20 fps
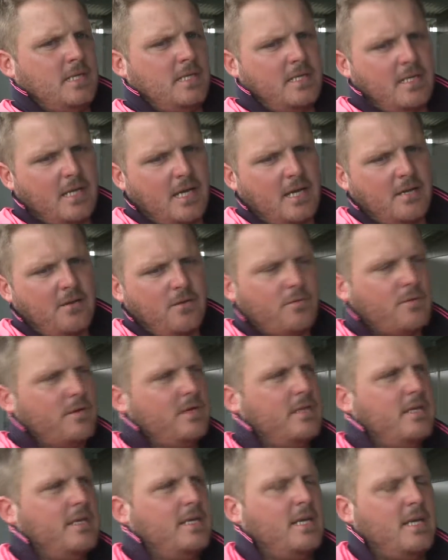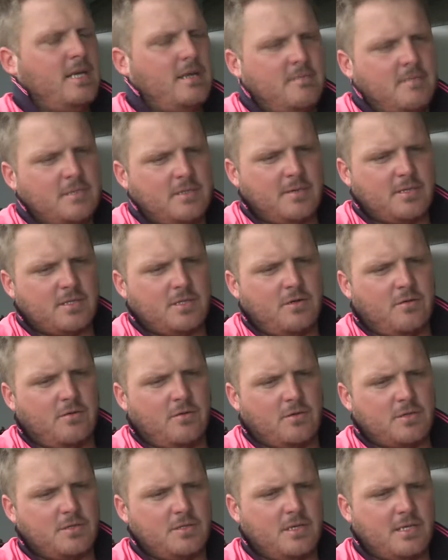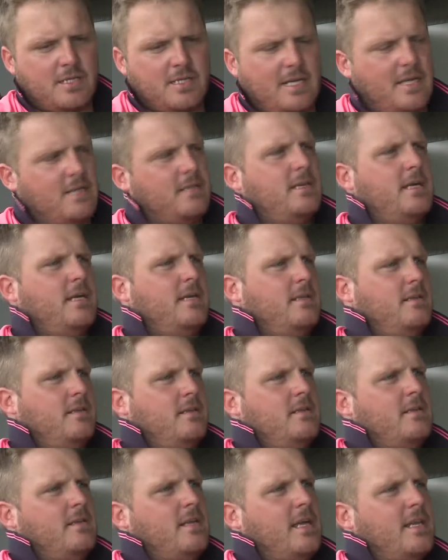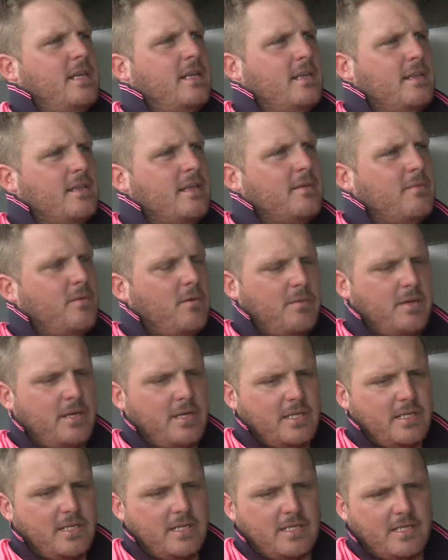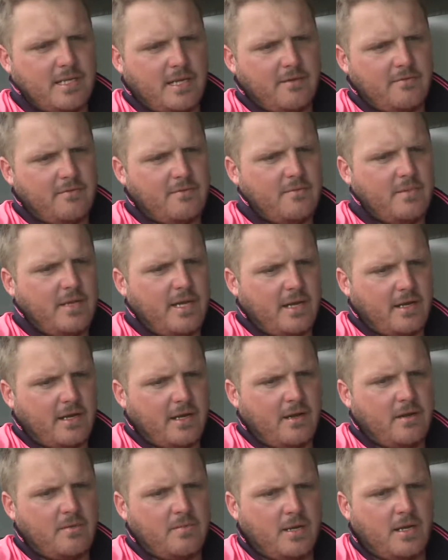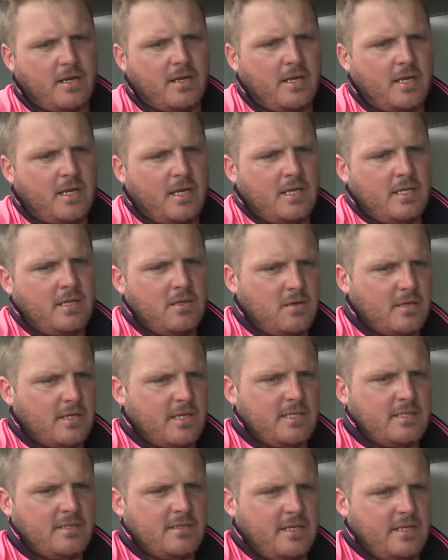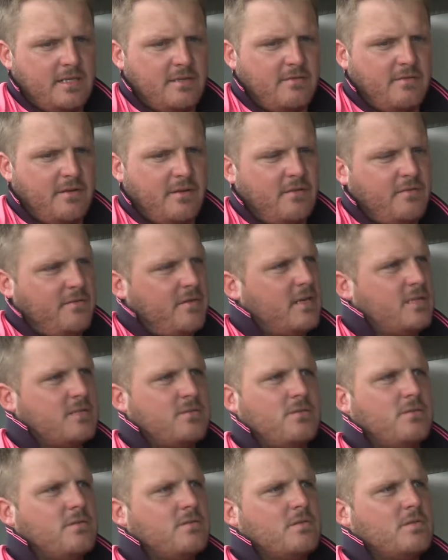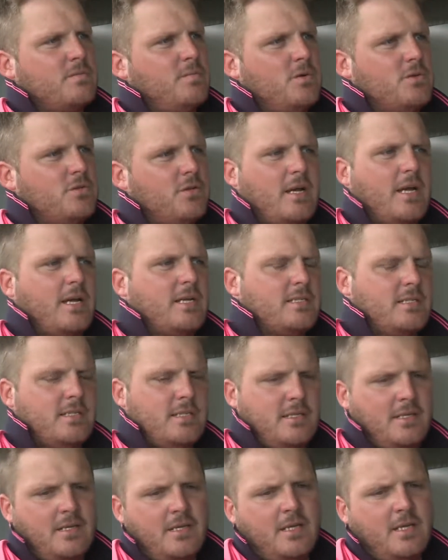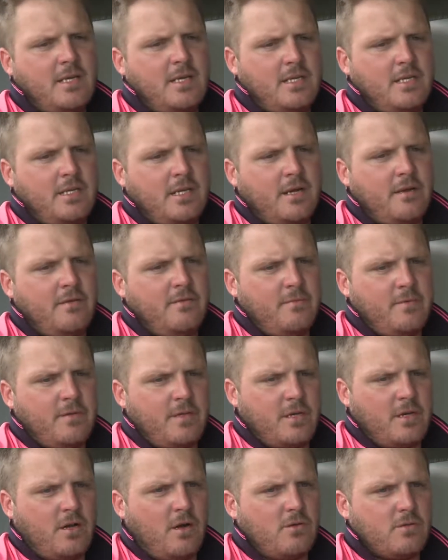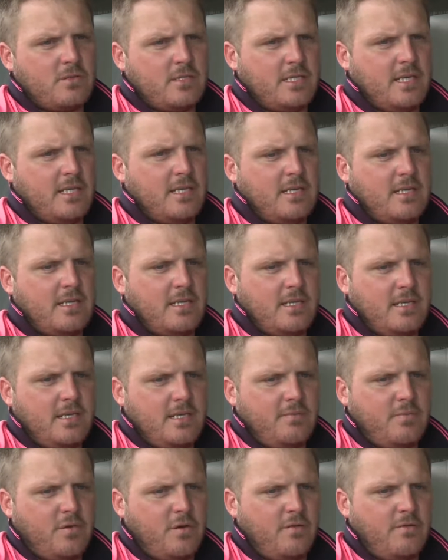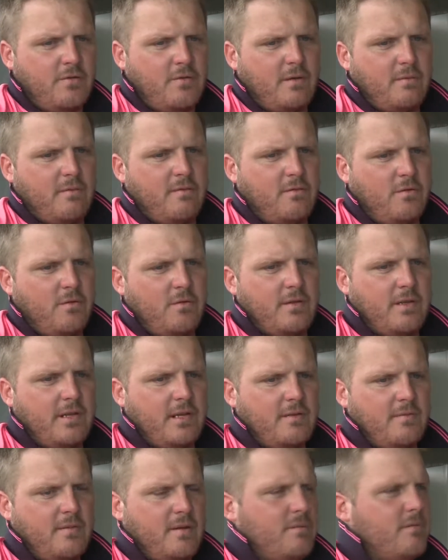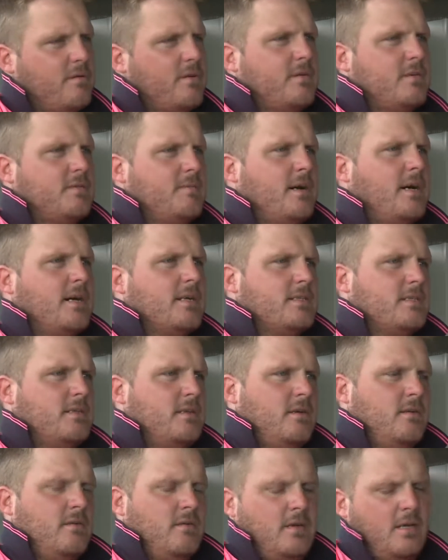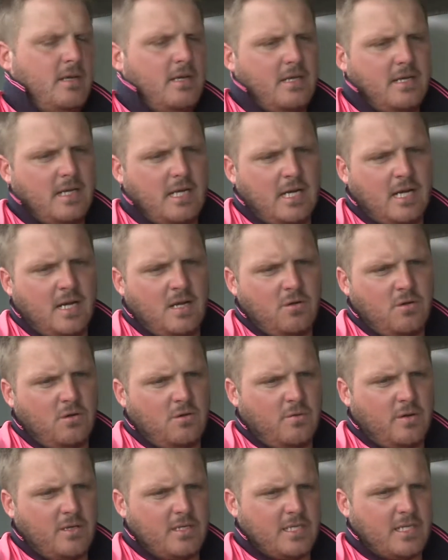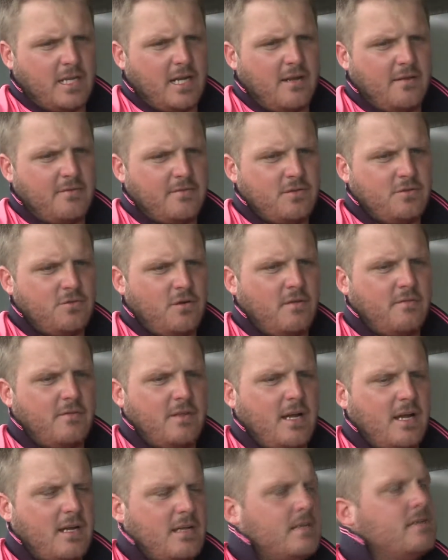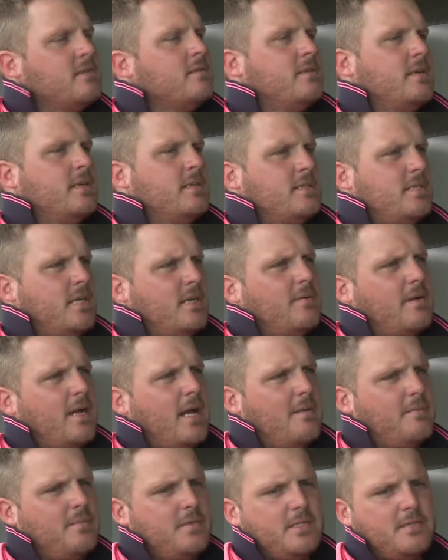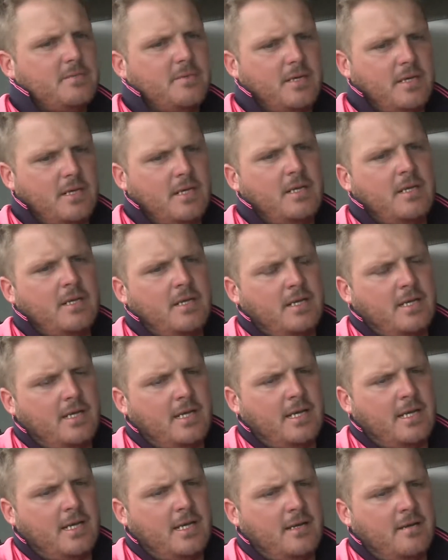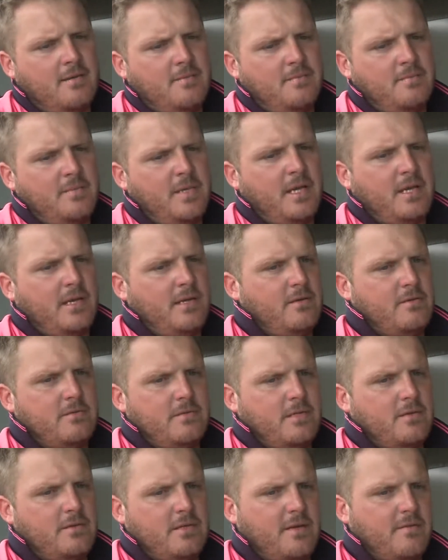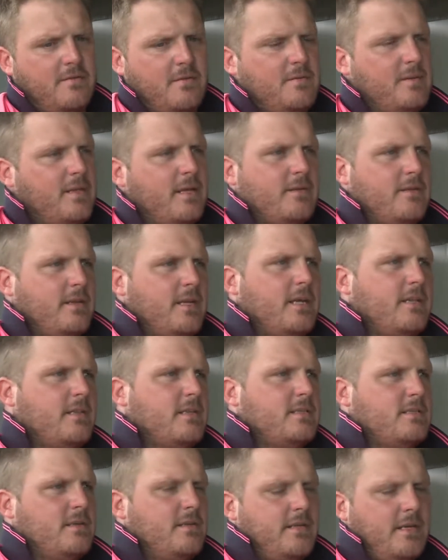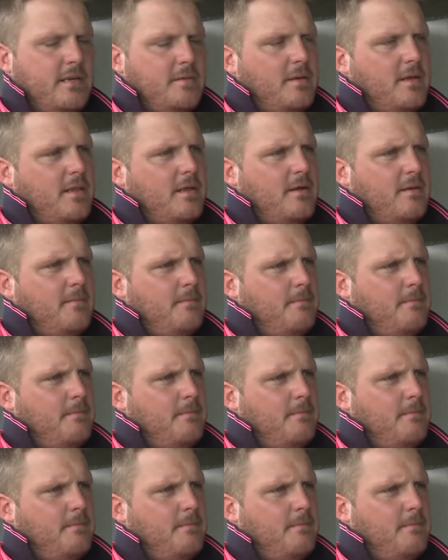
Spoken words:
No, not really, especially not with horses like Tactate and that in it. They're probably going to dictate from the outgo. But you look, he's a very fast horse on small tracks, and with a cold sit, he proved the week before that he can be pretty smart. So look, we're just going to have to drive for luck and see what happens. But he'll definitely be there at the end. There's no doubt about that.